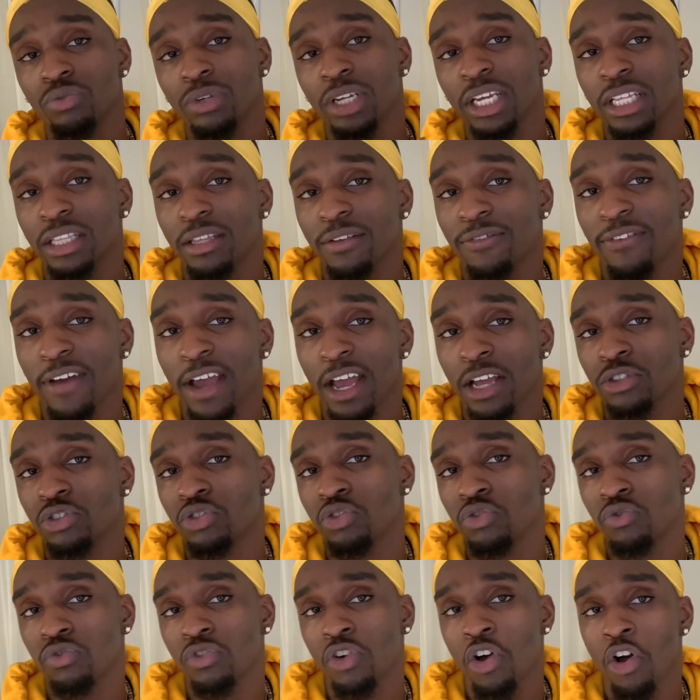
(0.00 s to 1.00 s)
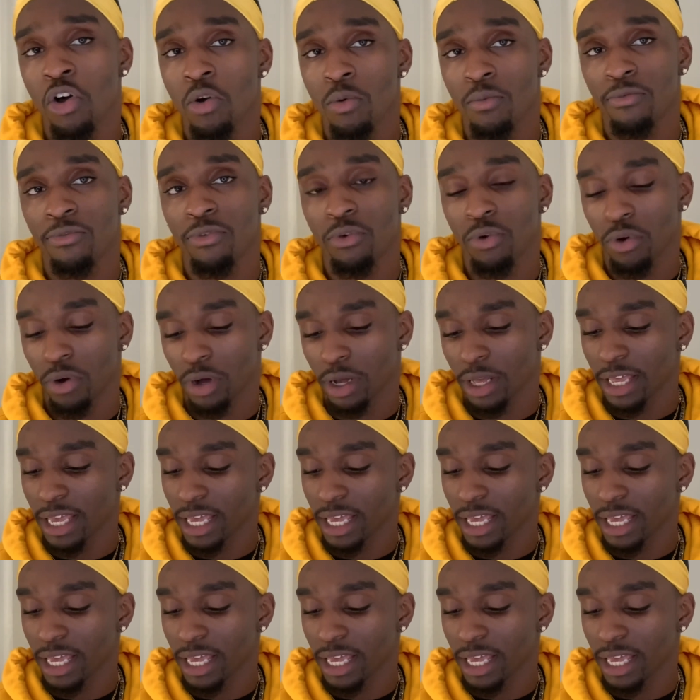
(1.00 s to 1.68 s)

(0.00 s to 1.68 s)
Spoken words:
need the fine tooth comb for